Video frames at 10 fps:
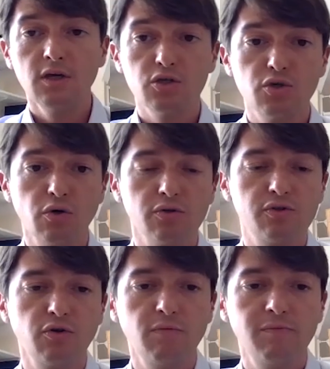Sure.
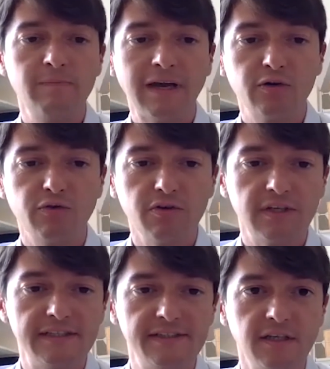So my background
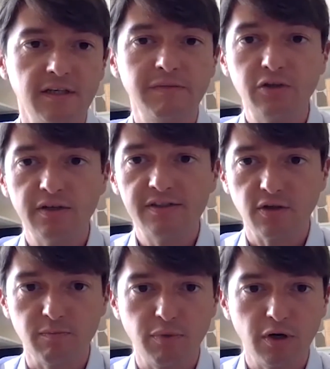is in Middle
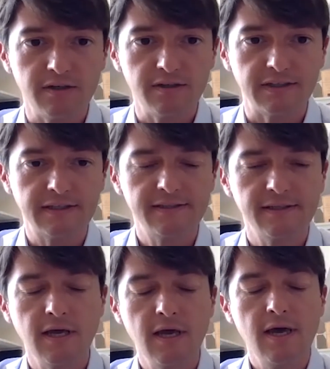Eastern
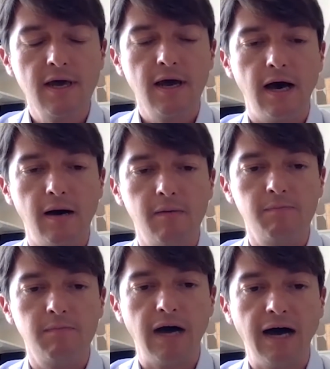politics.
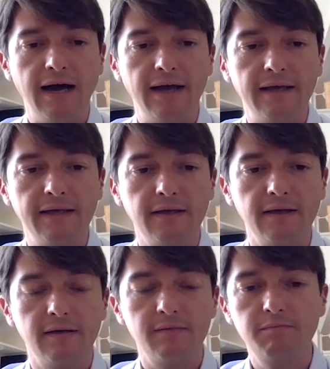Um, I uh,